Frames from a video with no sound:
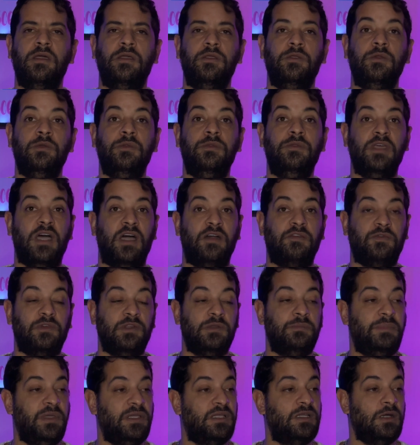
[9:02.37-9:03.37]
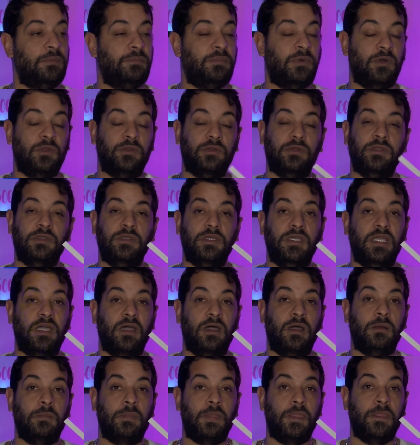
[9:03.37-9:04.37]
you definitely pick up on
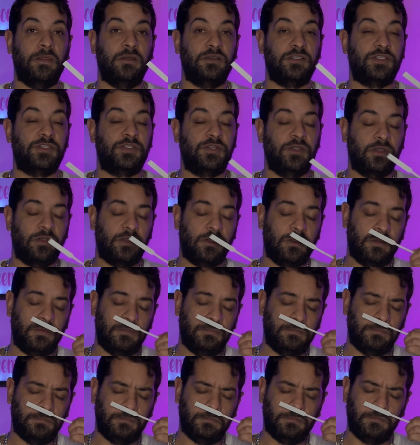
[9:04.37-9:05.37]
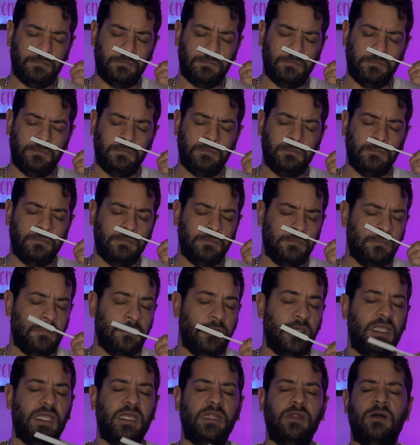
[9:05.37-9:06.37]
the sugar. And
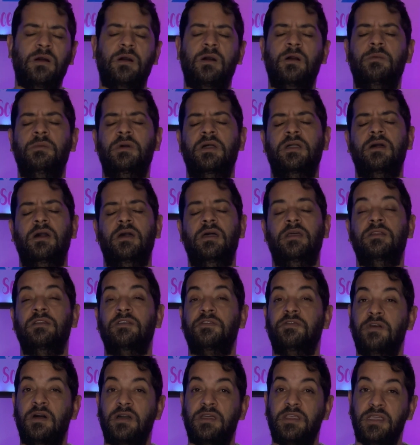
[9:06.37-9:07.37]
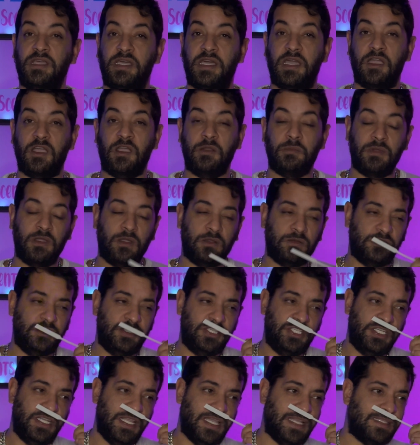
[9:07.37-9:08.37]
oh my god, and the fucking caramel,
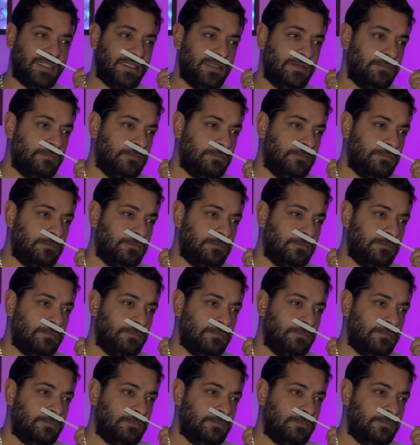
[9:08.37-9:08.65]
shit.